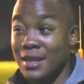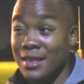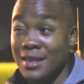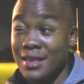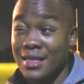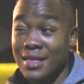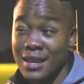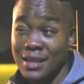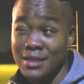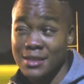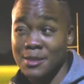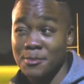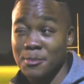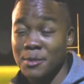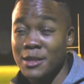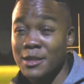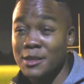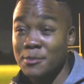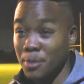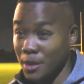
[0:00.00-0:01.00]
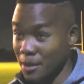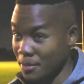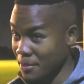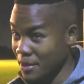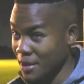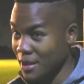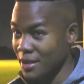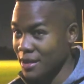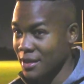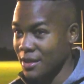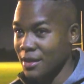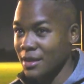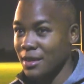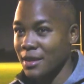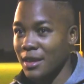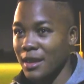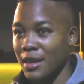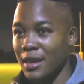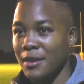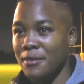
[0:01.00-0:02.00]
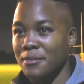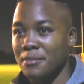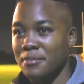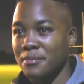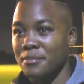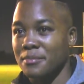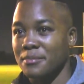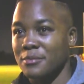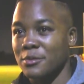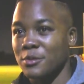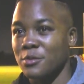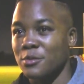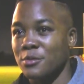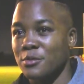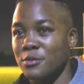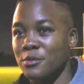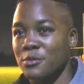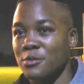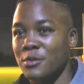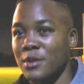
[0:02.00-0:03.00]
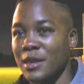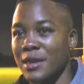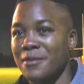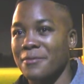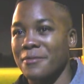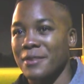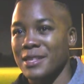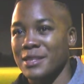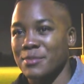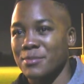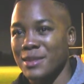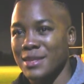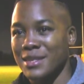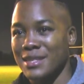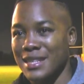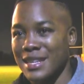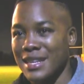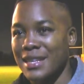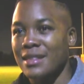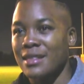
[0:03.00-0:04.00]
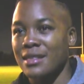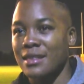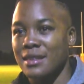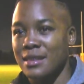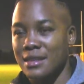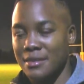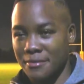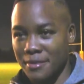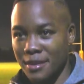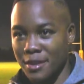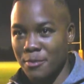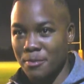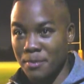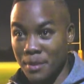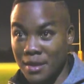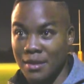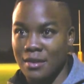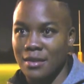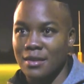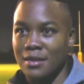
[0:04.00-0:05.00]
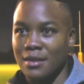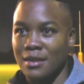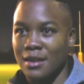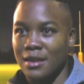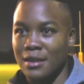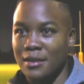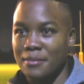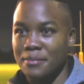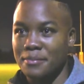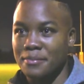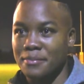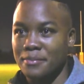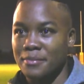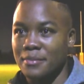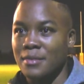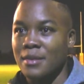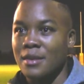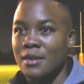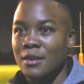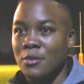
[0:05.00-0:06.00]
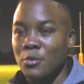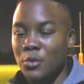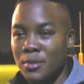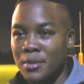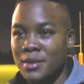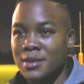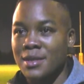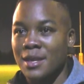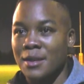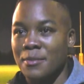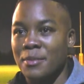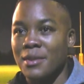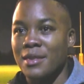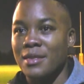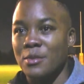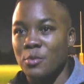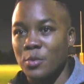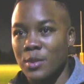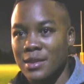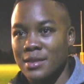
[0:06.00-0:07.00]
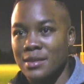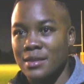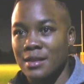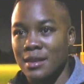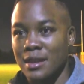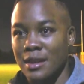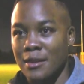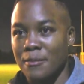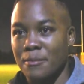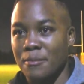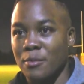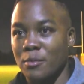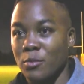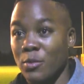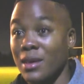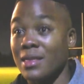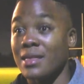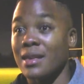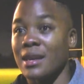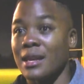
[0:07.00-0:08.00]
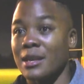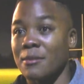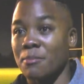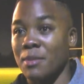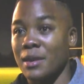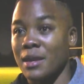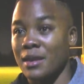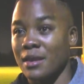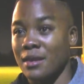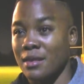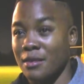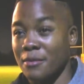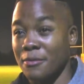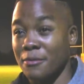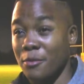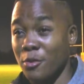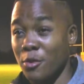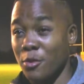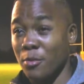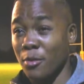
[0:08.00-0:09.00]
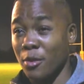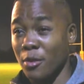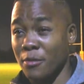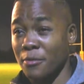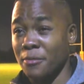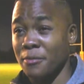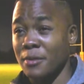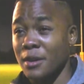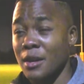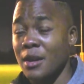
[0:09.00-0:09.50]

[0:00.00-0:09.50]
I think that speaks primarily to the investment in developing women's rugby in the Western Cape, whether it be in the form of